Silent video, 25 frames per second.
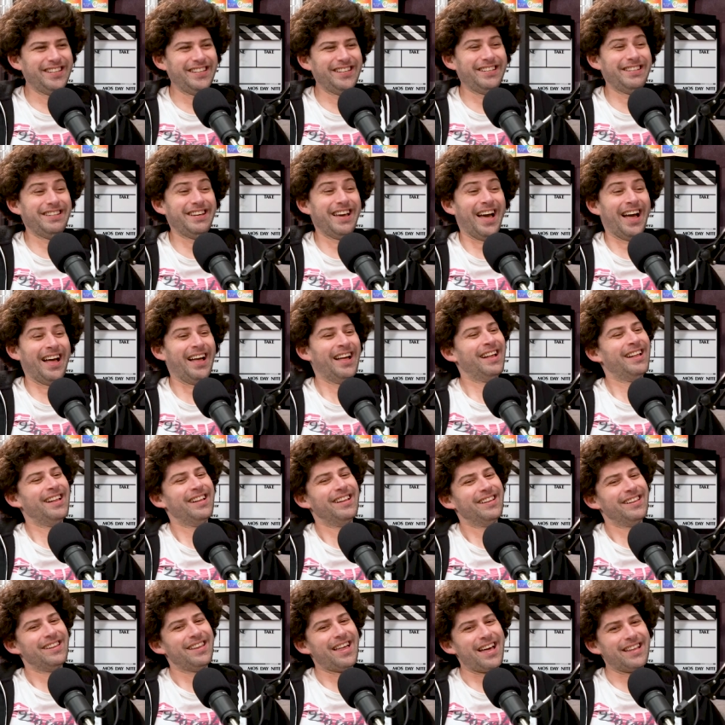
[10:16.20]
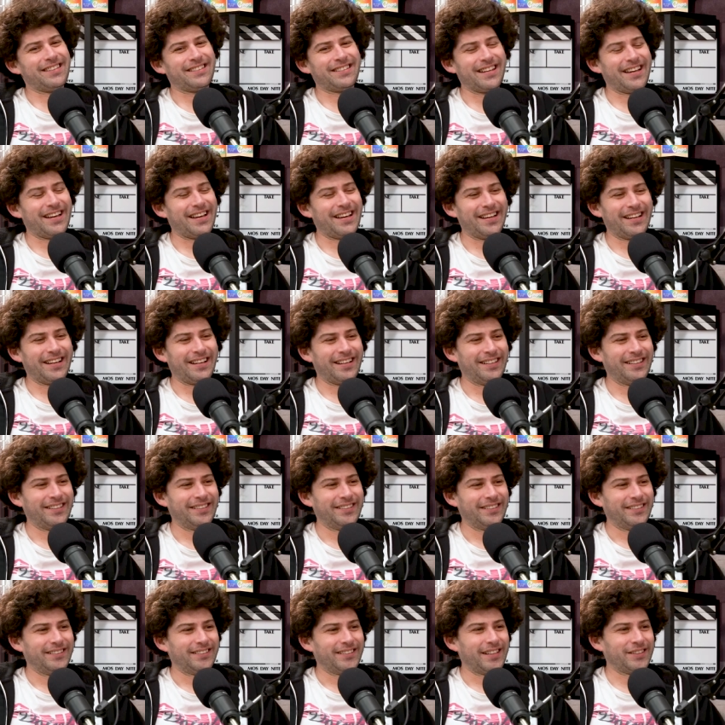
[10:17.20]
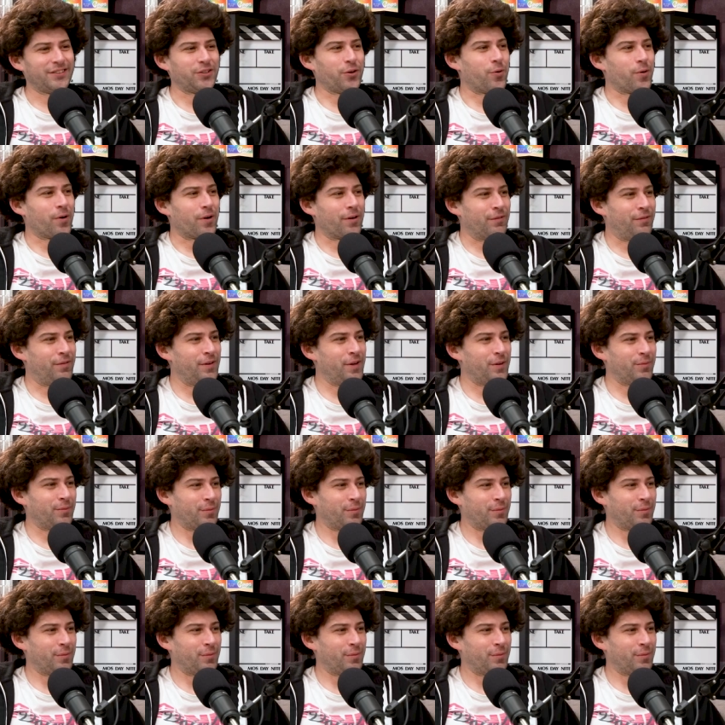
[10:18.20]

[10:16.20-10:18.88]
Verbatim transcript: yeah, that's uh that's a horror film,